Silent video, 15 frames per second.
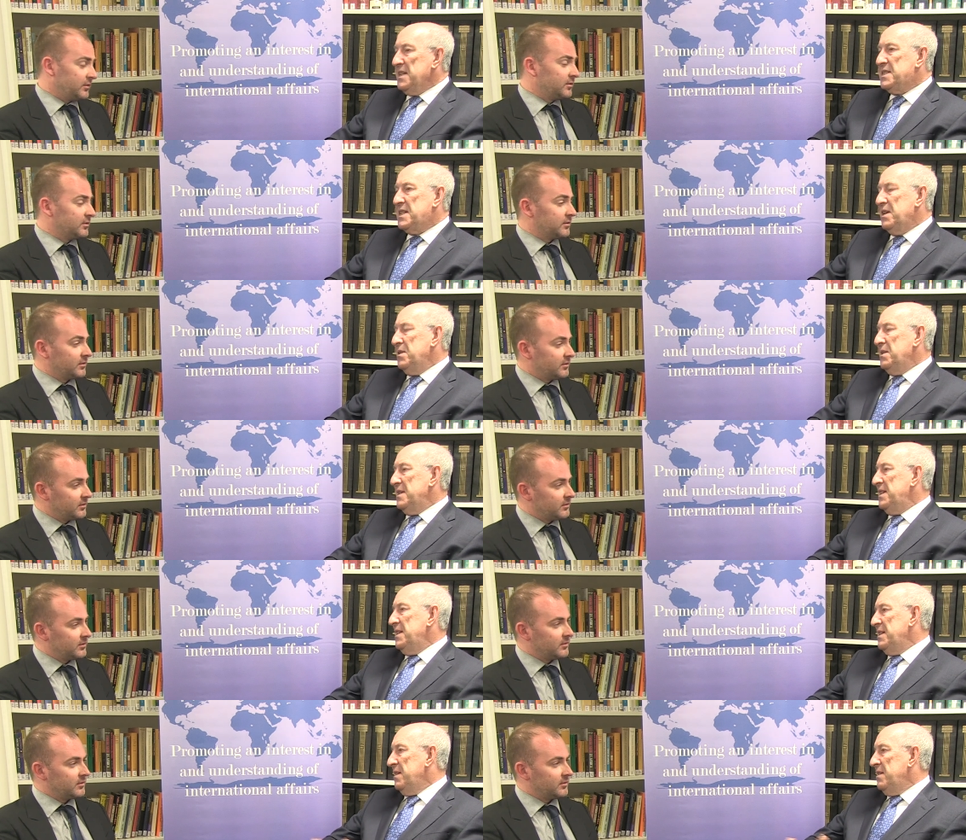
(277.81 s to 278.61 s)

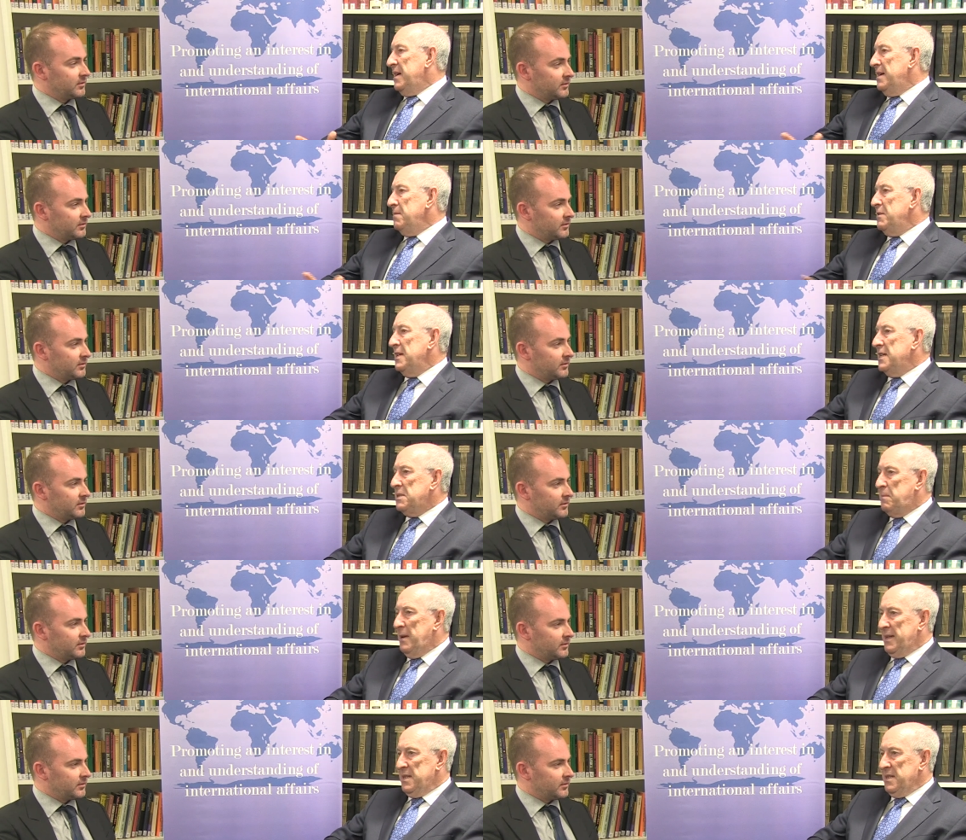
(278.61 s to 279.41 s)
Speaker 1: So, you know, I would
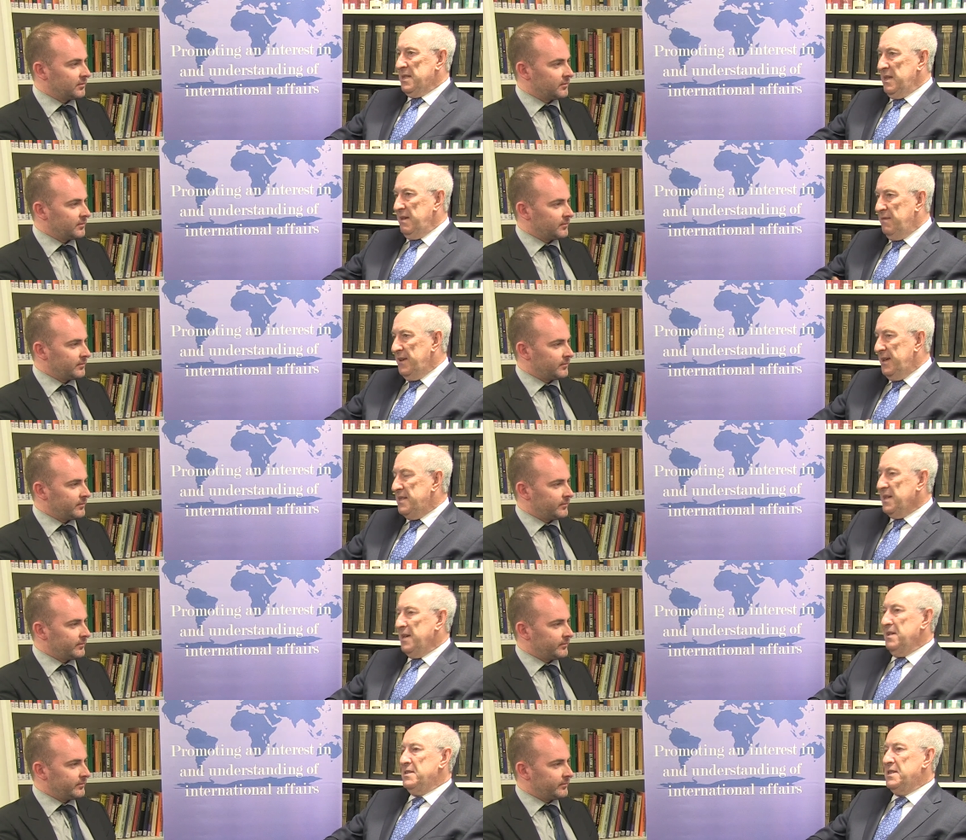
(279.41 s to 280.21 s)
expect to see
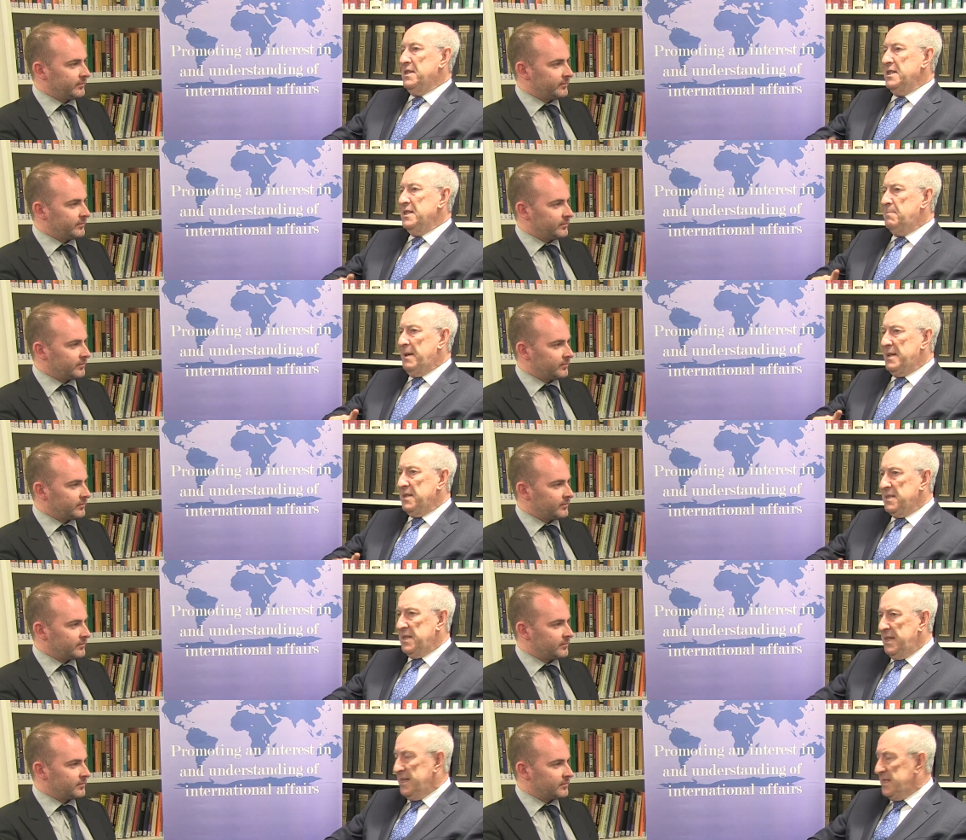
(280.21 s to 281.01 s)
vetoes. I'd expect
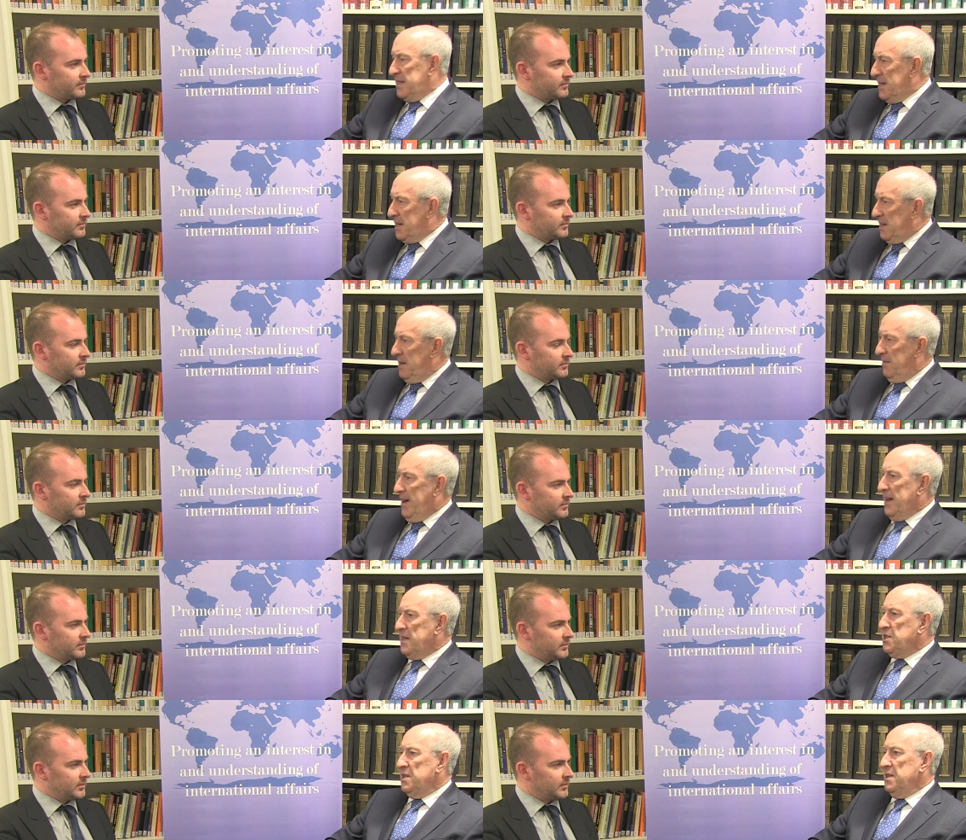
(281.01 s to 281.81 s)
to see executive
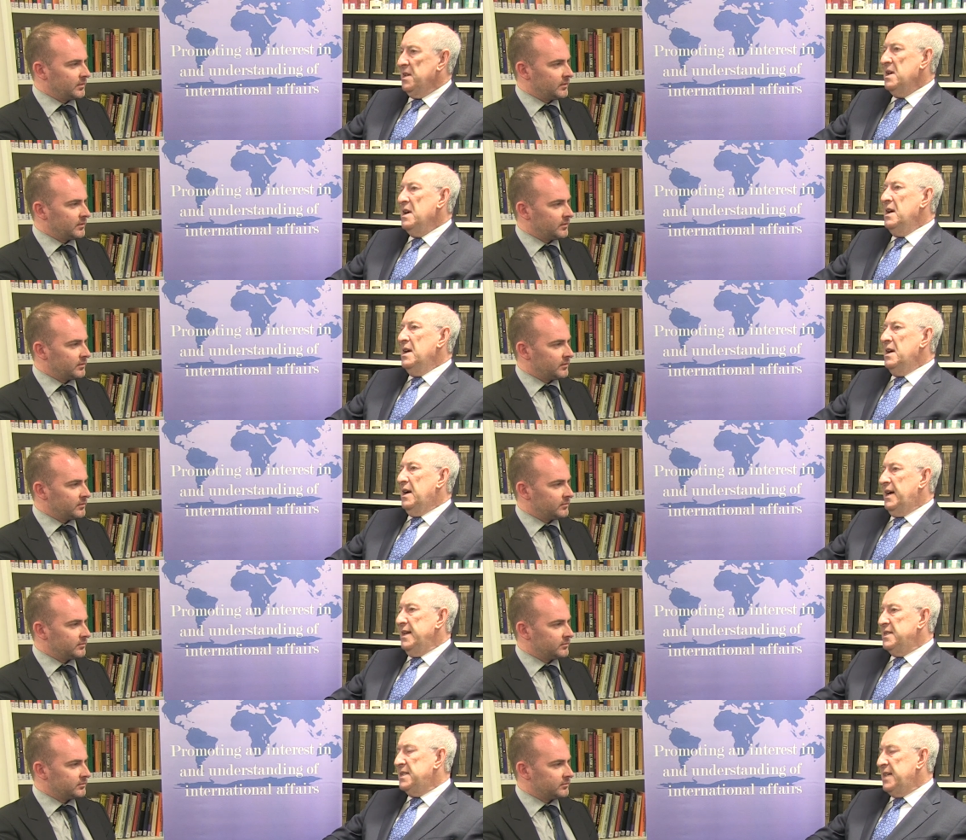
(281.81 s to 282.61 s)
action
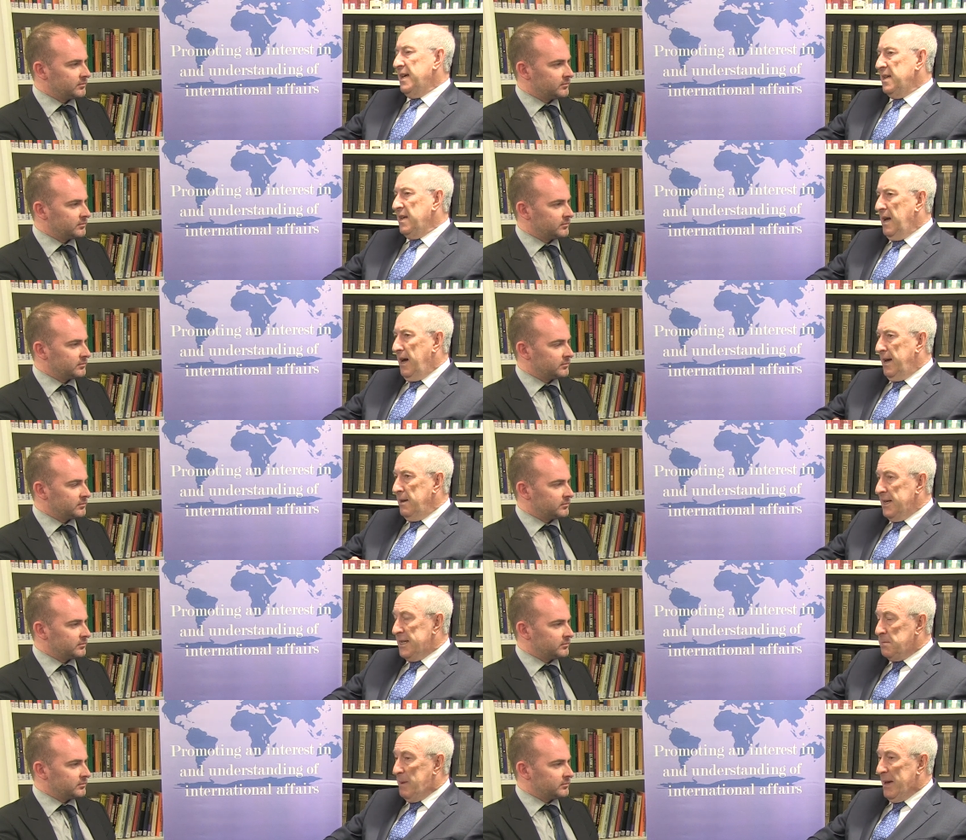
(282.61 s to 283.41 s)
I'd,
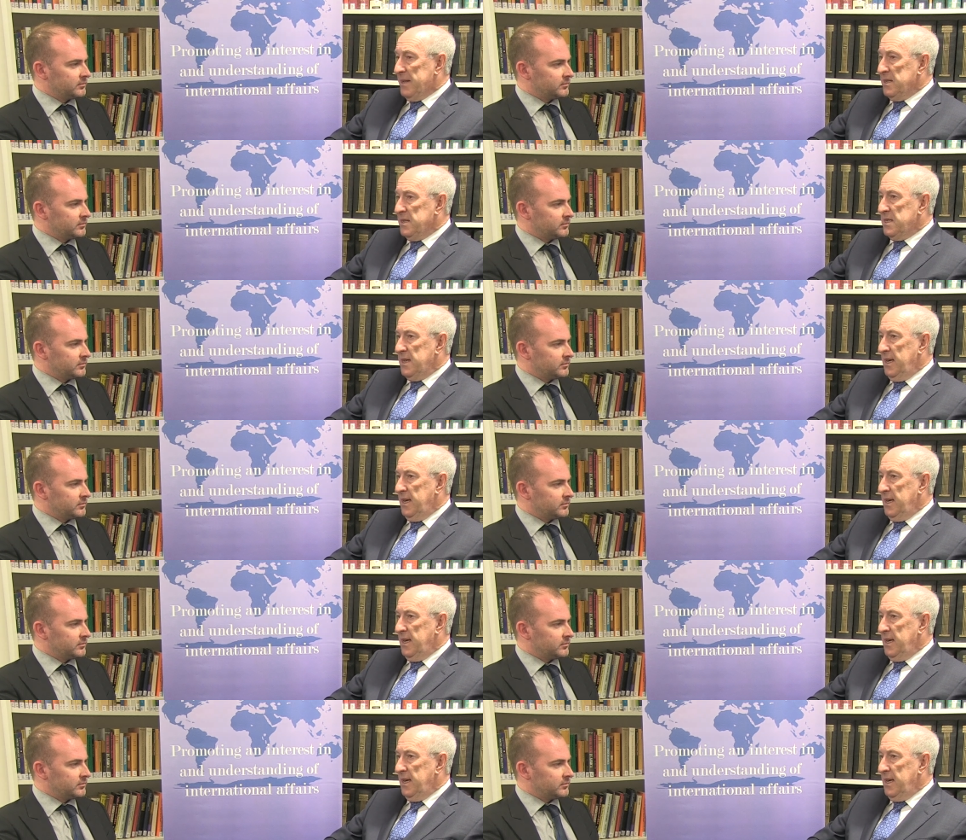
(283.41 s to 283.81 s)
I'd, expect to